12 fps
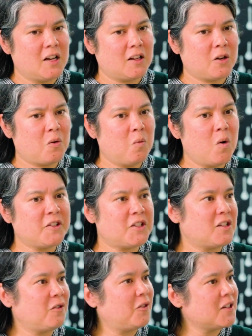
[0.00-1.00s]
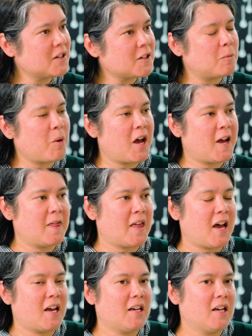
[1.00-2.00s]
Like, what's the physics behind
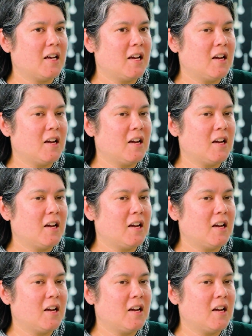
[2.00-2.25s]
that?